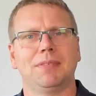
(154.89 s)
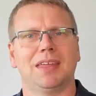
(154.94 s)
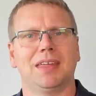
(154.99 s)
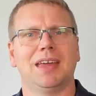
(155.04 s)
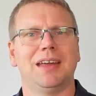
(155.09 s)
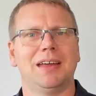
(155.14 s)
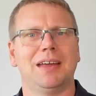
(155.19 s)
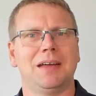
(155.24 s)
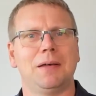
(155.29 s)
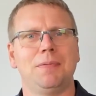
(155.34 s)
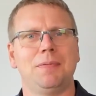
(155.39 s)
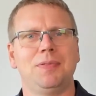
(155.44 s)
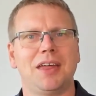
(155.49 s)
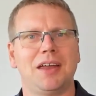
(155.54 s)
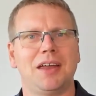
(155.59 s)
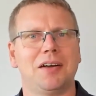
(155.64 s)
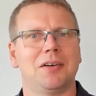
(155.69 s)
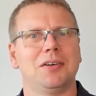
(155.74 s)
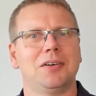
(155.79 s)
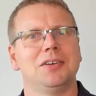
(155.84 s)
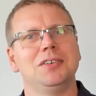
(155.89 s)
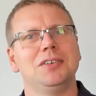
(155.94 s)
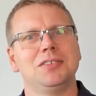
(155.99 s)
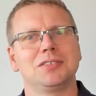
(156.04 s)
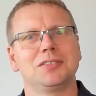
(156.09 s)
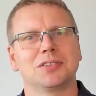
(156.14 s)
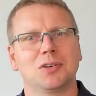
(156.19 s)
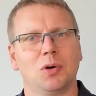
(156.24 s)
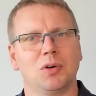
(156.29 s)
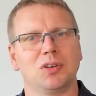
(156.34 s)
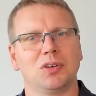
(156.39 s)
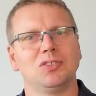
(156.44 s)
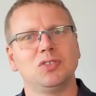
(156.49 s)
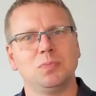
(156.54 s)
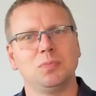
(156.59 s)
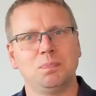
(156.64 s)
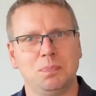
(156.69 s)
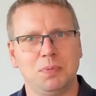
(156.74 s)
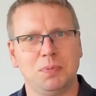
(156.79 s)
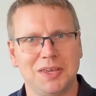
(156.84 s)
there is going to
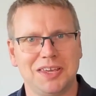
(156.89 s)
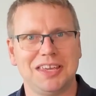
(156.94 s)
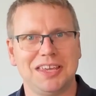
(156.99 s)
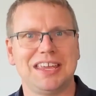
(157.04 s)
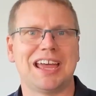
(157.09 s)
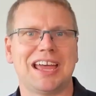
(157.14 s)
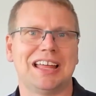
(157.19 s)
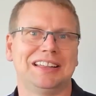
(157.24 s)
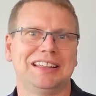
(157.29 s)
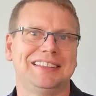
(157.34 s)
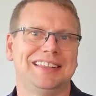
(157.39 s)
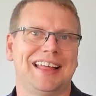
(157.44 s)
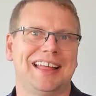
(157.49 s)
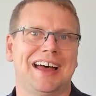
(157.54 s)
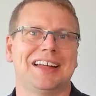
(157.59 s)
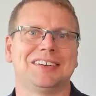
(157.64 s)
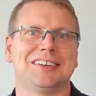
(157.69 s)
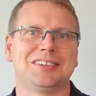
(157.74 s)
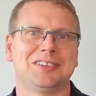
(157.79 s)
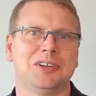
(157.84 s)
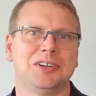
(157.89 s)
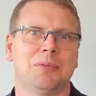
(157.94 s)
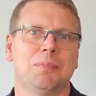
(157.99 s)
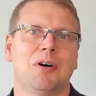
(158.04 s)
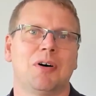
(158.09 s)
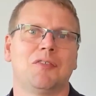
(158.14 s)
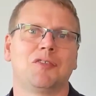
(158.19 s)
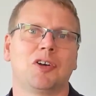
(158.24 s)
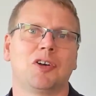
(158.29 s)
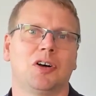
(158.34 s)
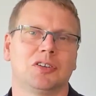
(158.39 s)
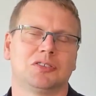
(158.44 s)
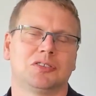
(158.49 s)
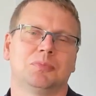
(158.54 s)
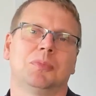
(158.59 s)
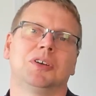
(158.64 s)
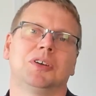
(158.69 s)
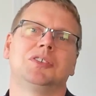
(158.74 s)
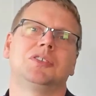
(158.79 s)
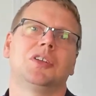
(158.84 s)
be a large number of
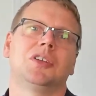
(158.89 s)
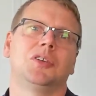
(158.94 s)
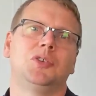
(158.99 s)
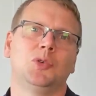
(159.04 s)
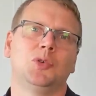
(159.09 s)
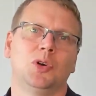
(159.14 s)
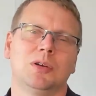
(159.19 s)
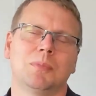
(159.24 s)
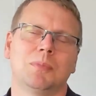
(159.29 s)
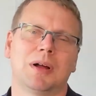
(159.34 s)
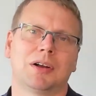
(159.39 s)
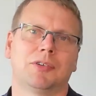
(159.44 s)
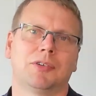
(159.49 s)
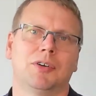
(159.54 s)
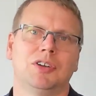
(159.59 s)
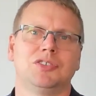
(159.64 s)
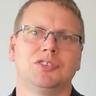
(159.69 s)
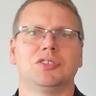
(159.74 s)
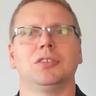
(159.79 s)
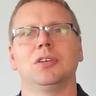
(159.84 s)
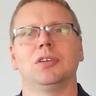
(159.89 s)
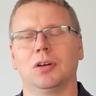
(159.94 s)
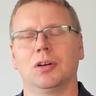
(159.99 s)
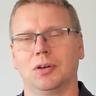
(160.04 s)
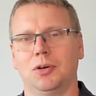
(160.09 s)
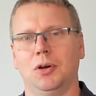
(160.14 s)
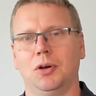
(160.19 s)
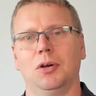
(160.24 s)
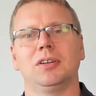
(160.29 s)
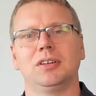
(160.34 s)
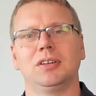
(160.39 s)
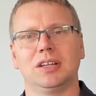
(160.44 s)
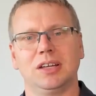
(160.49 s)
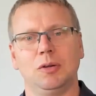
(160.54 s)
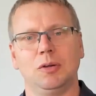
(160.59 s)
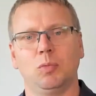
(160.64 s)
customers doing migration concurrently,